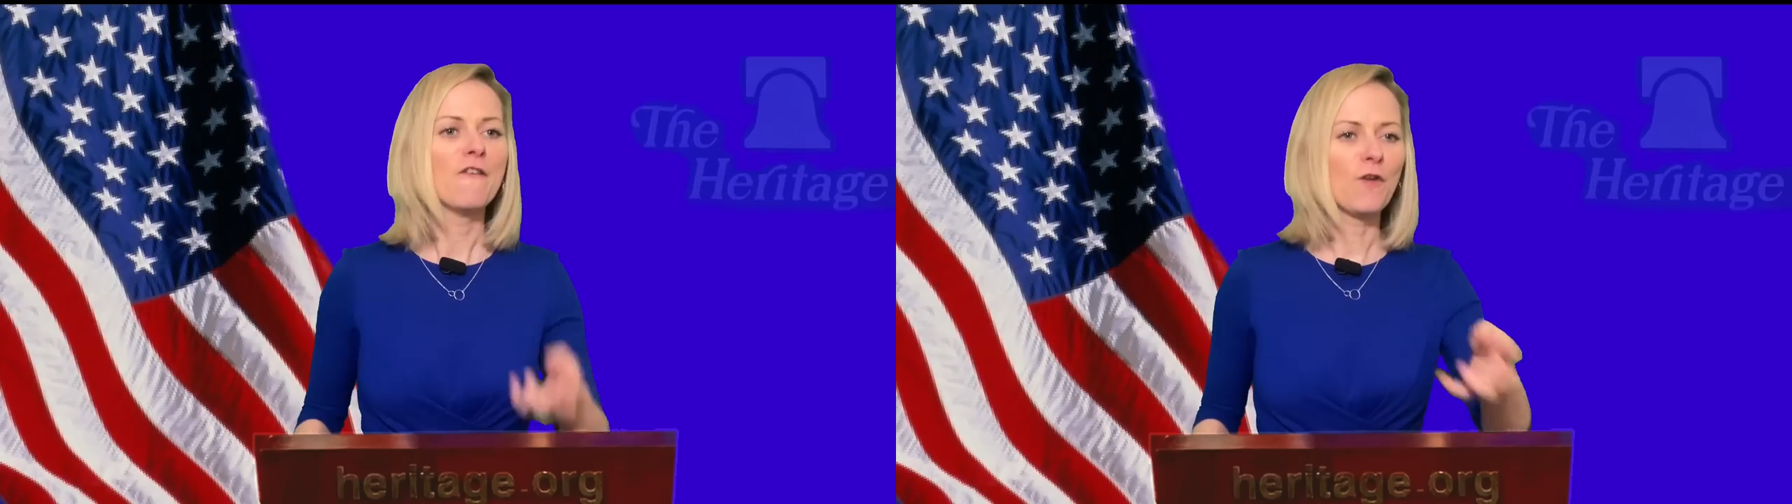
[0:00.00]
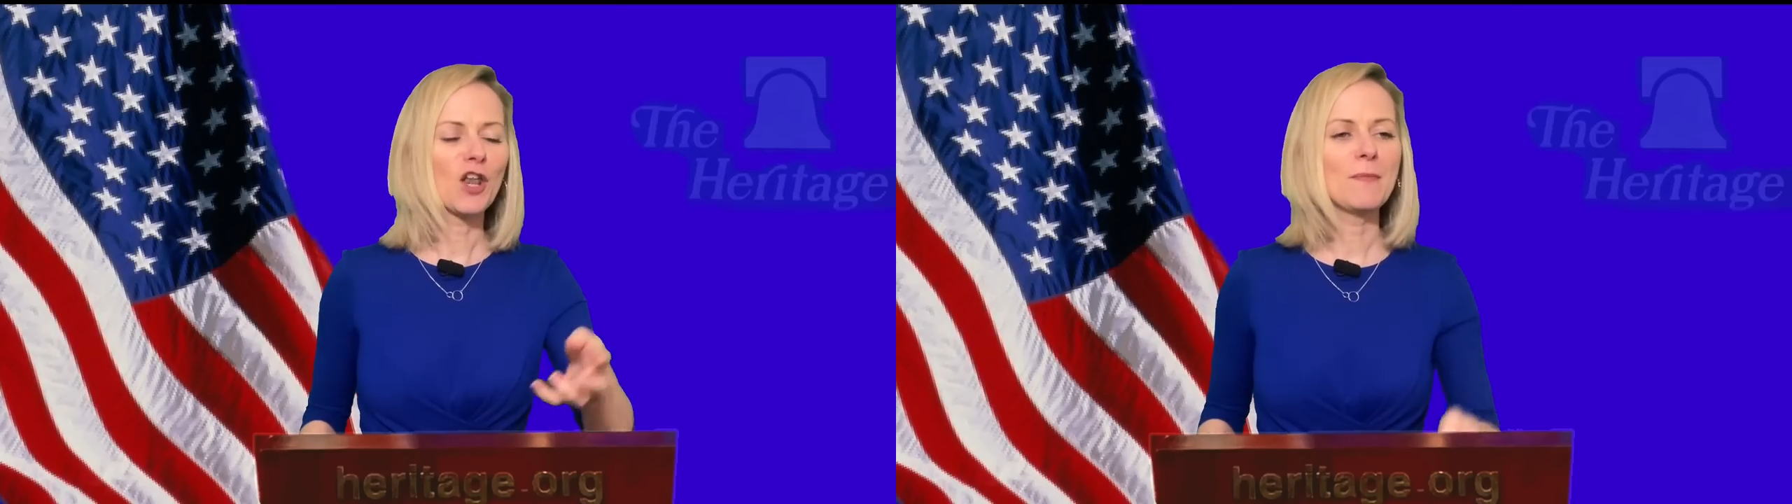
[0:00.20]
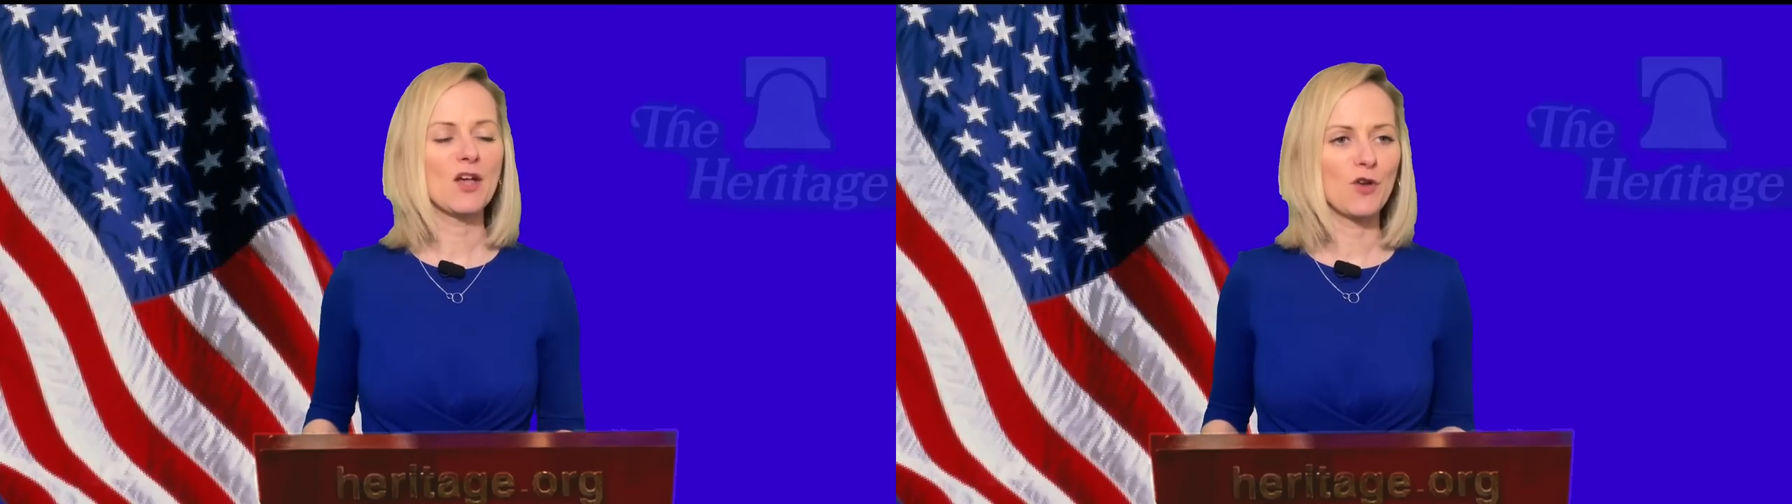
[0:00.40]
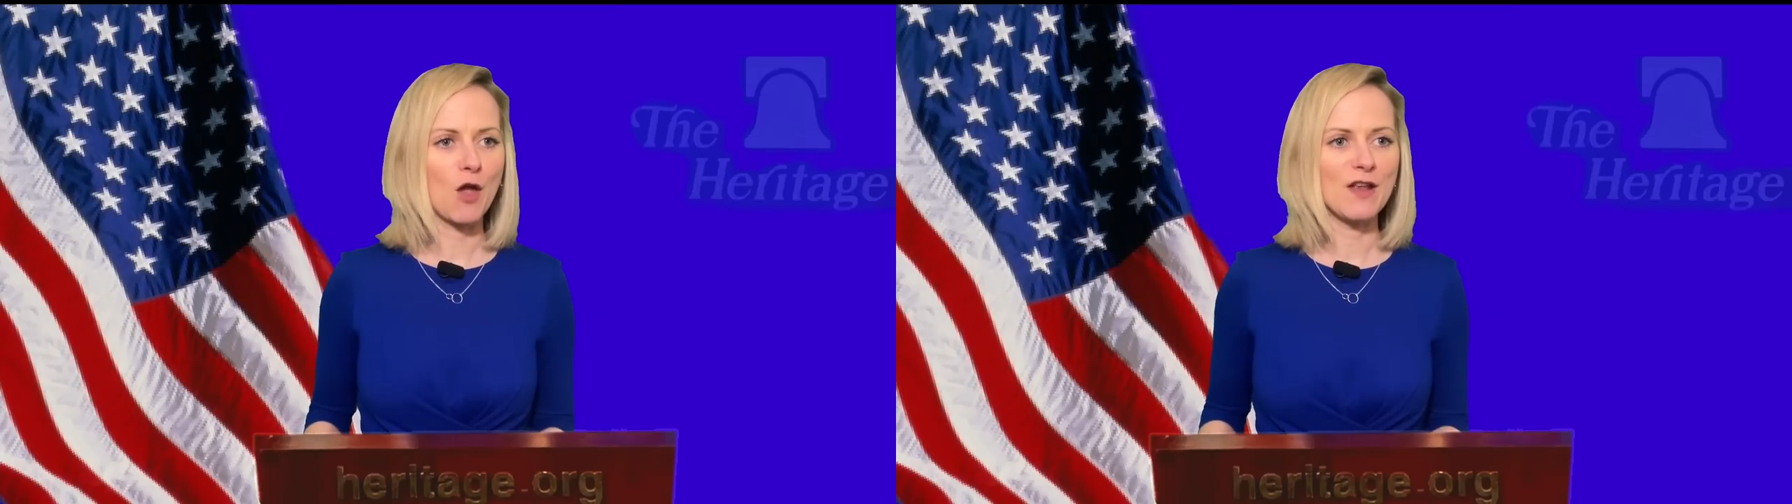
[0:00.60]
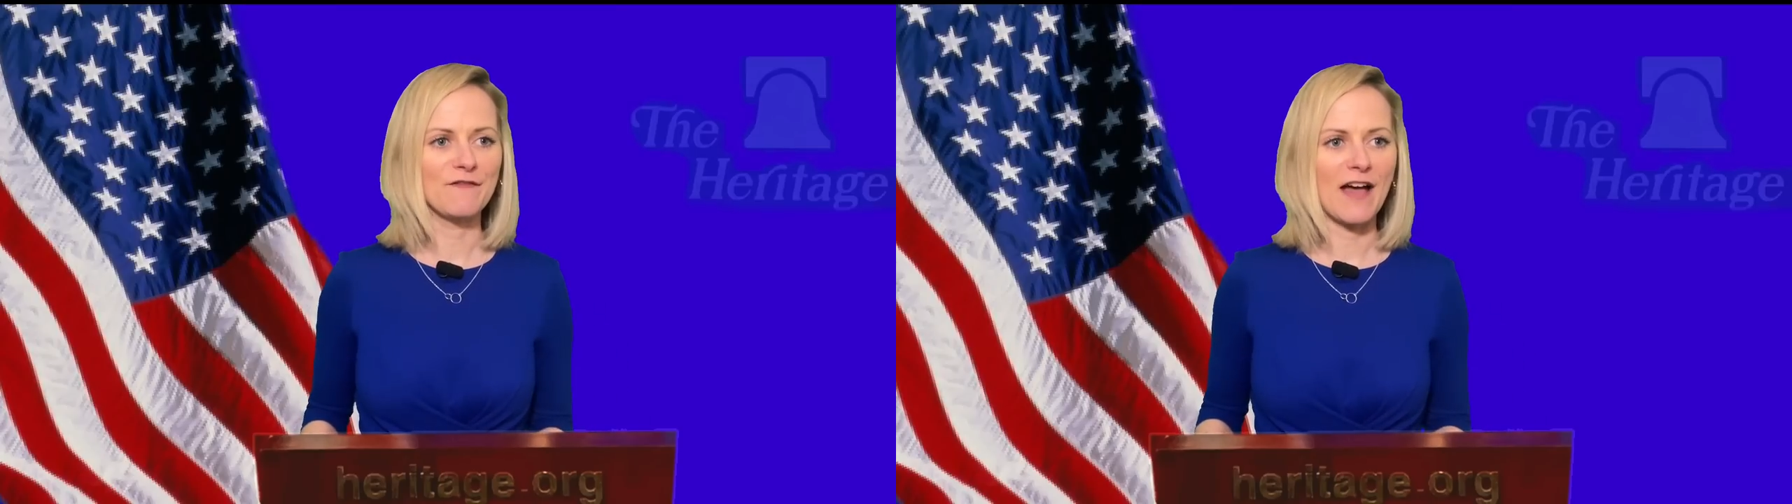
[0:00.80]
Follow me on
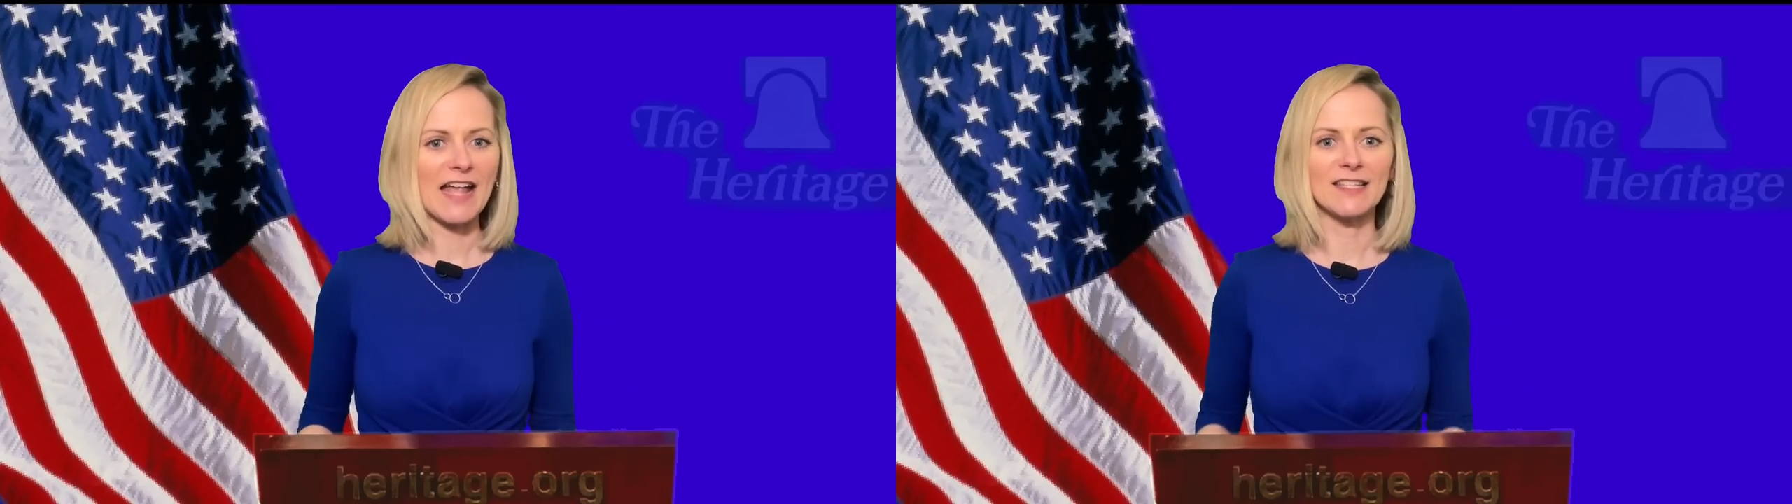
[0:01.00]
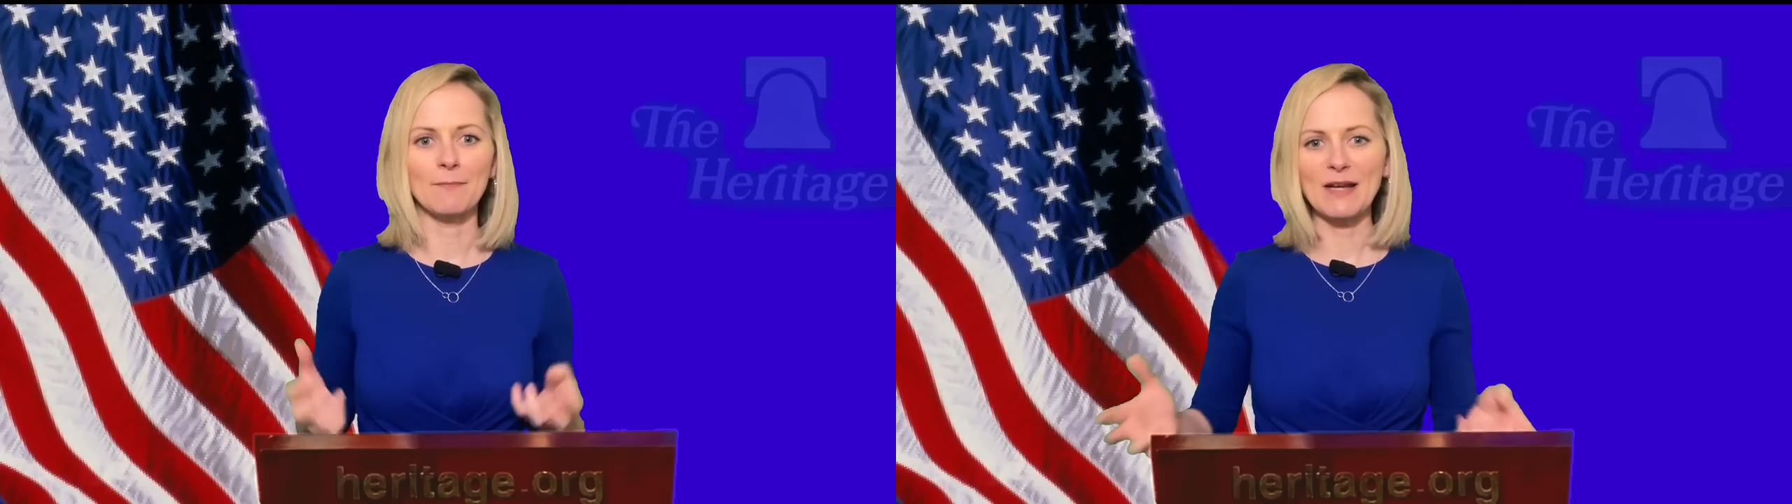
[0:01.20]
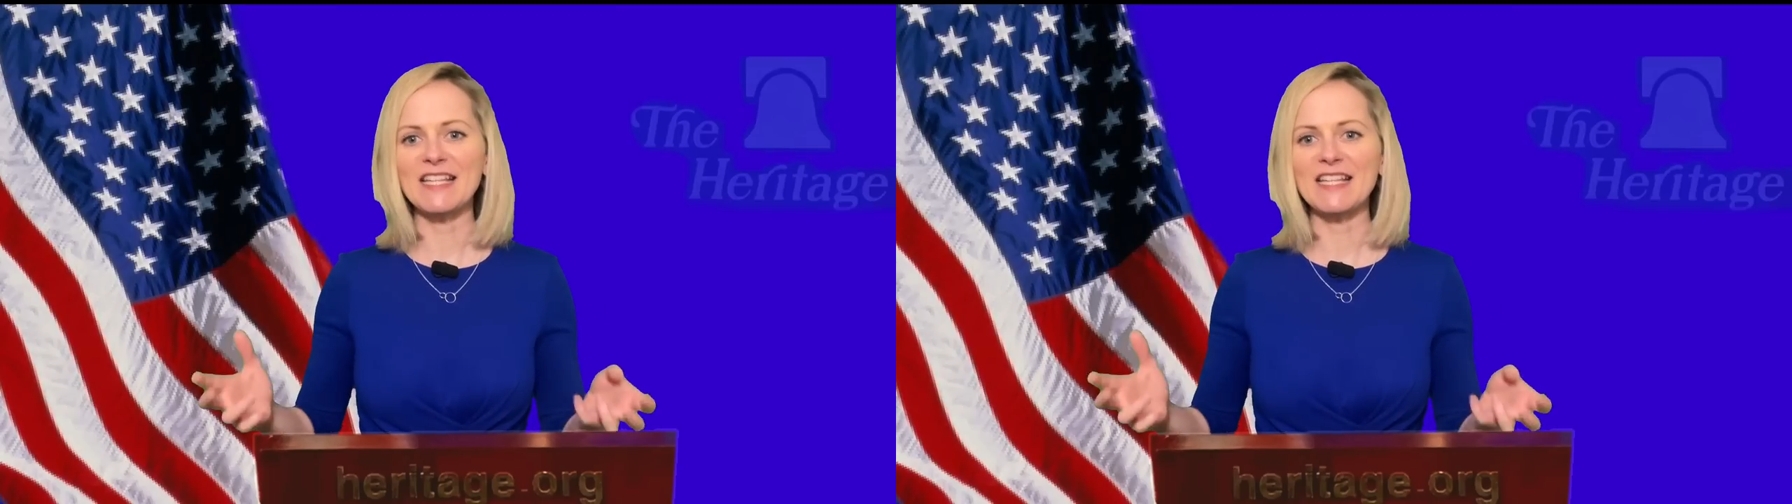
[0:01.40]
OnlyFans and